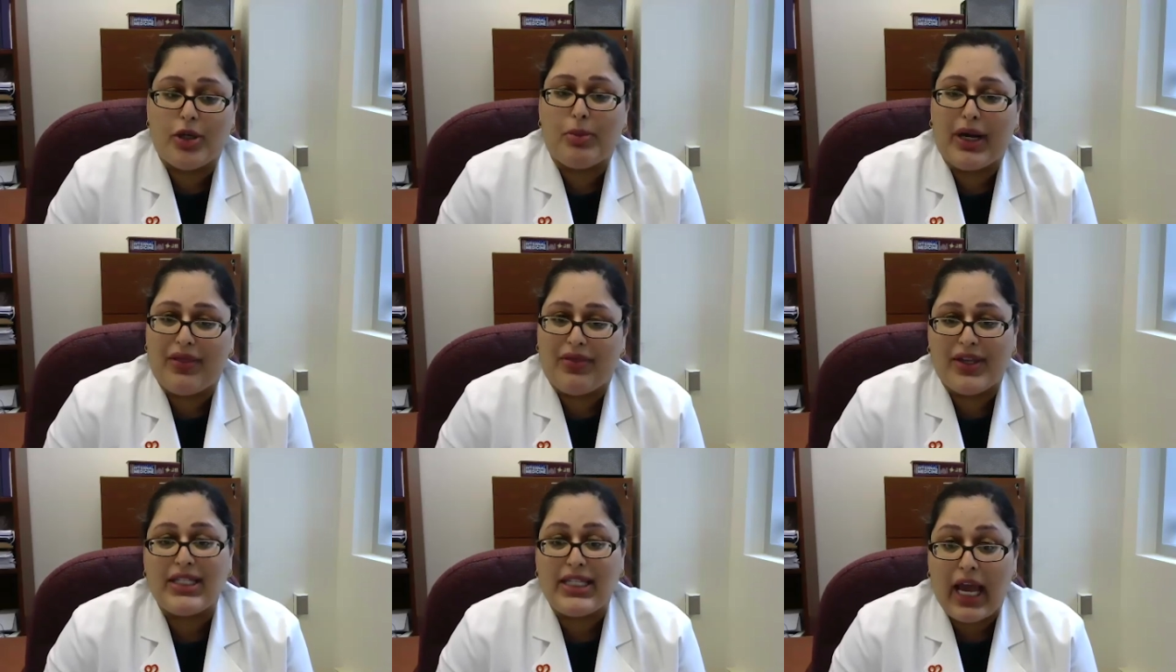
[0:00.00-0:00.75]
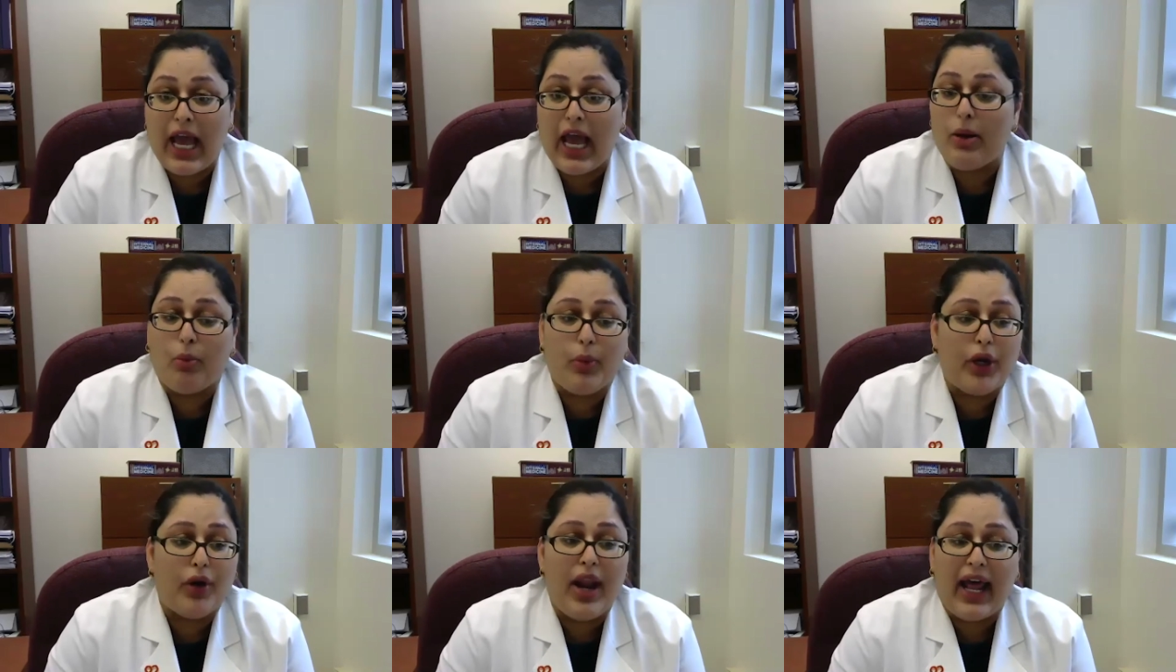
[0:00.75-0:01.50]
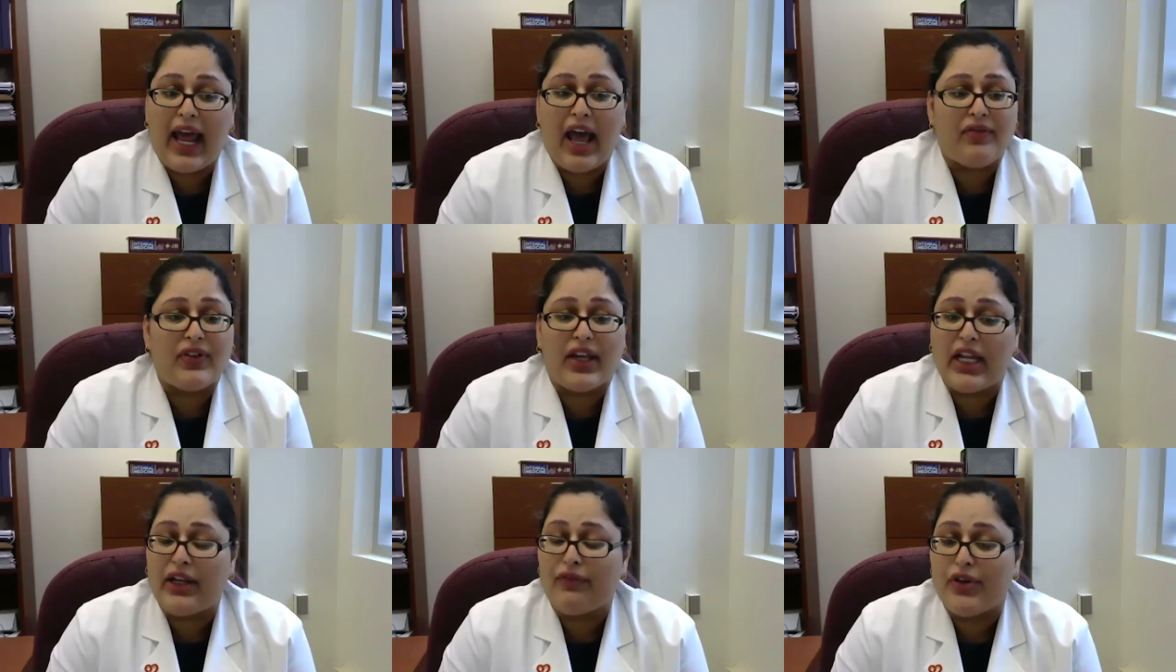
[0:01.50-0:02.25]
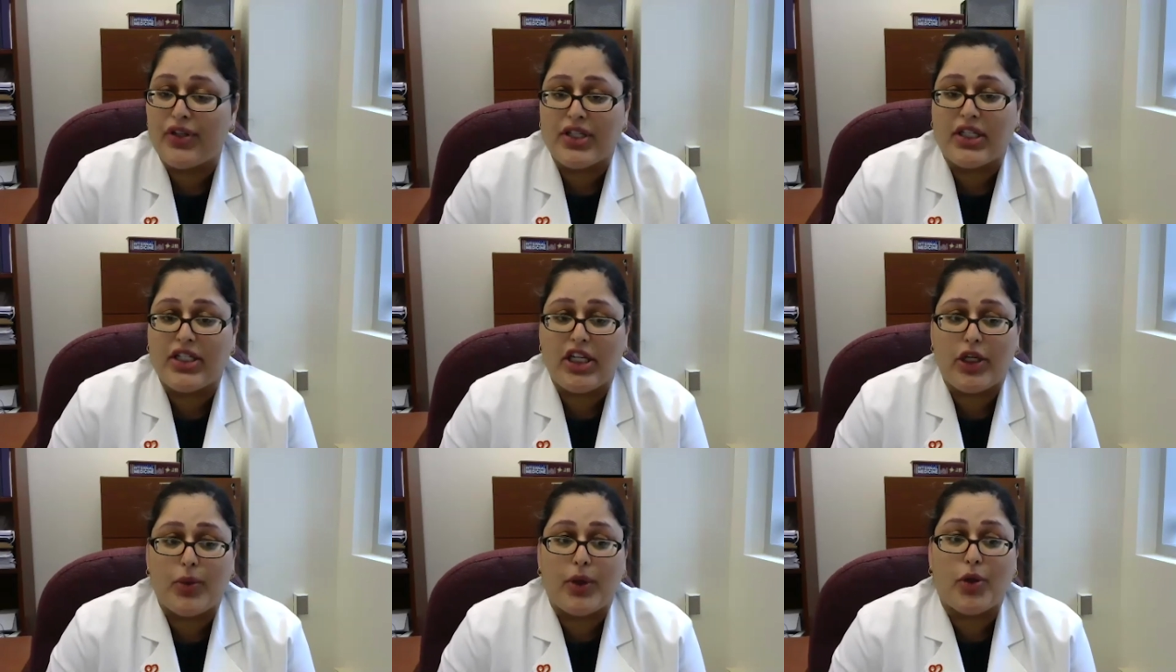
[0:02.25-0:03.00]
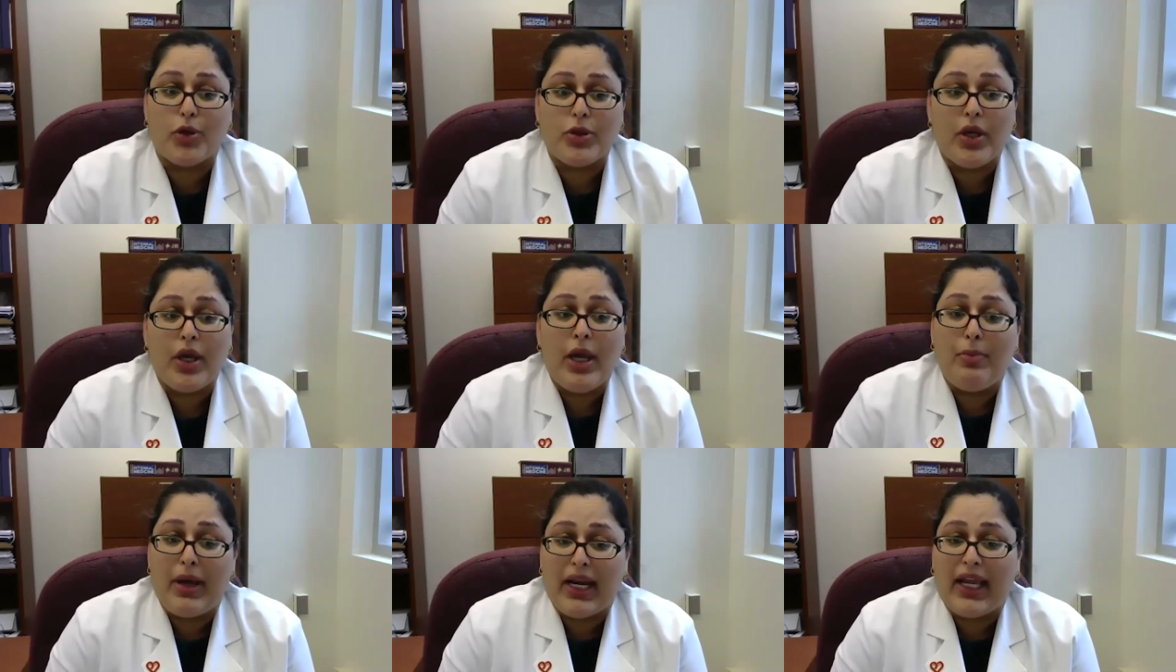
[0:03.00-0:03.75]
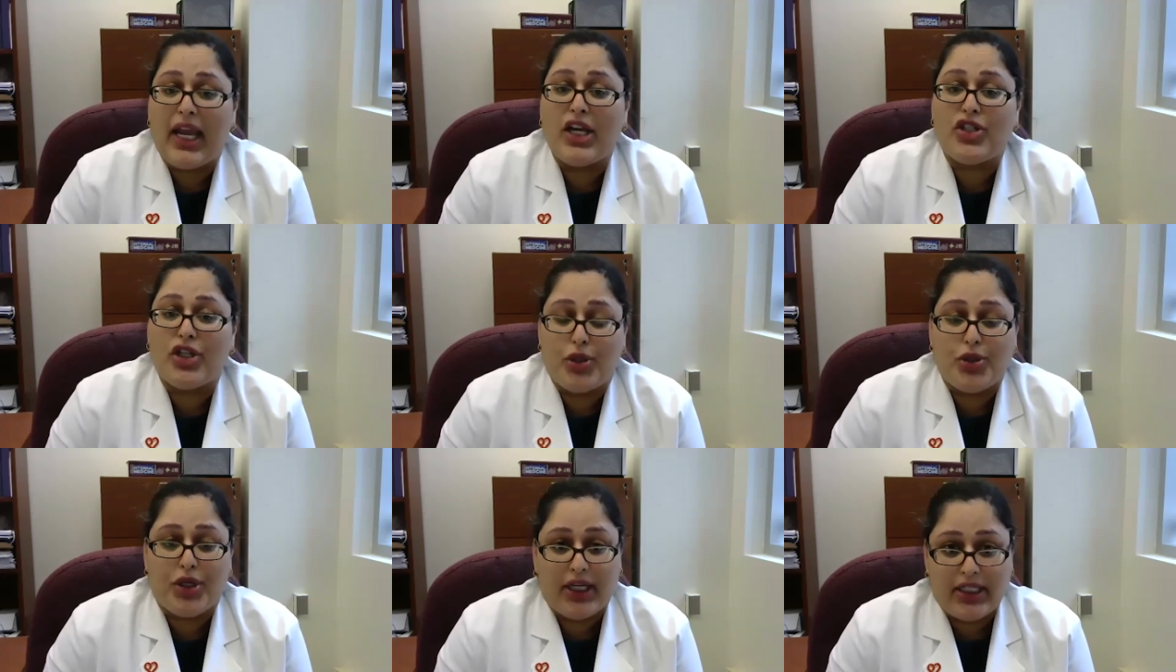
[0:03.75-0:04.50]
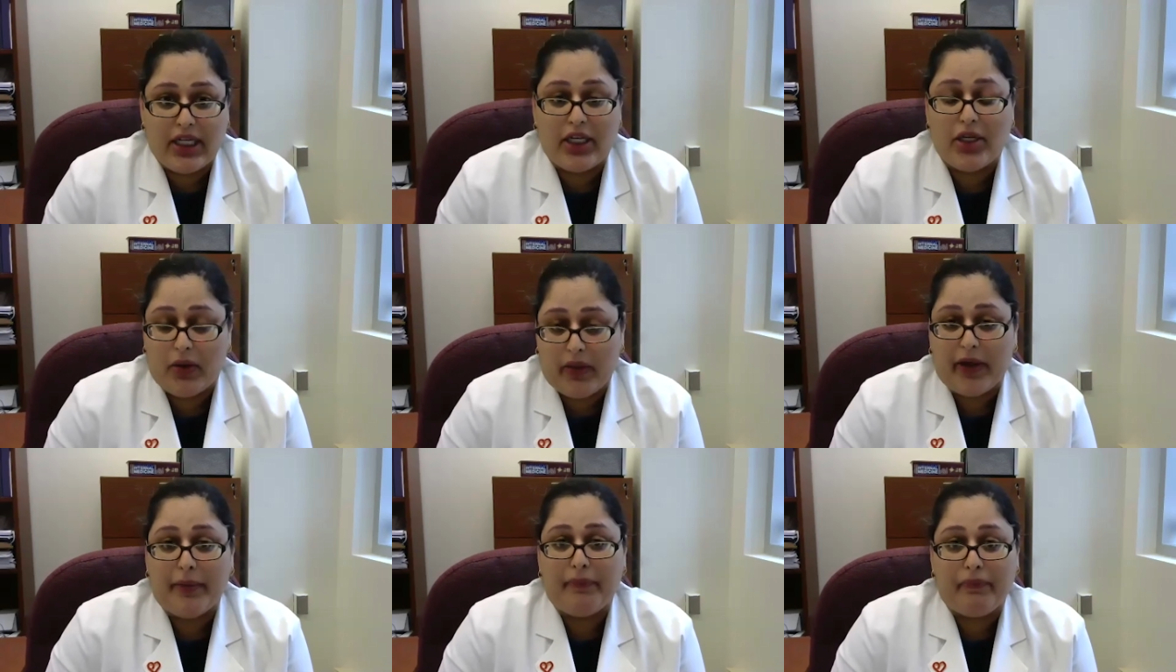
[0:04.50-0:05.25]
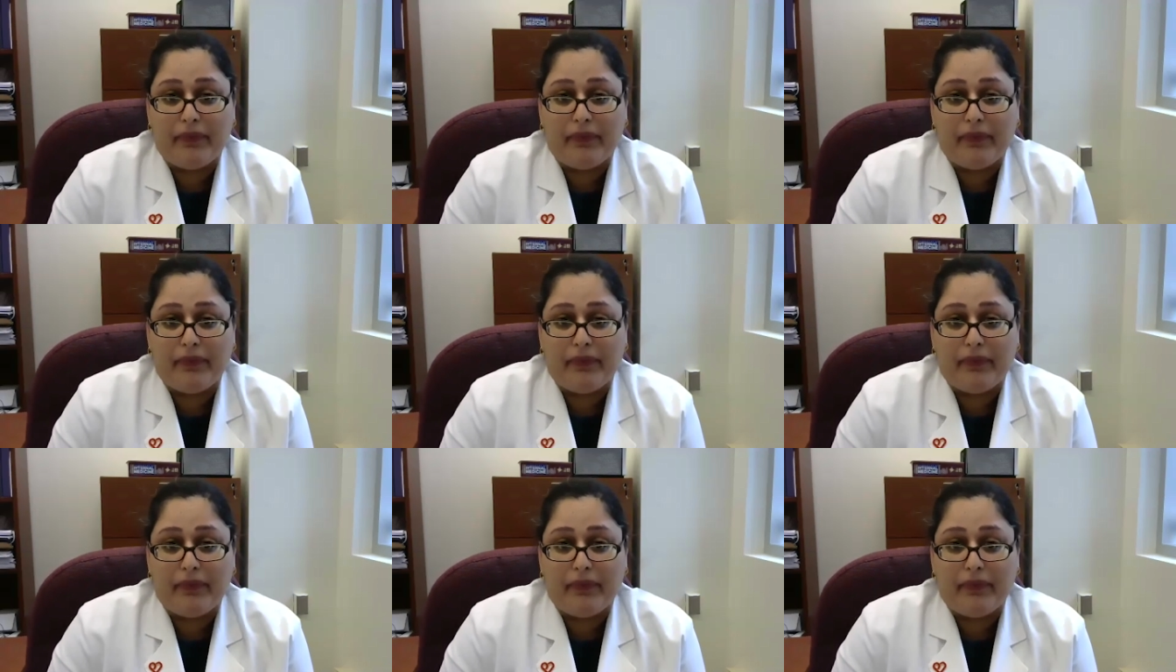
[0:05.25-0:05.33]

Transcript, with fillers: But at this time, we are not advocating for discontinuing those medications, you should continue them.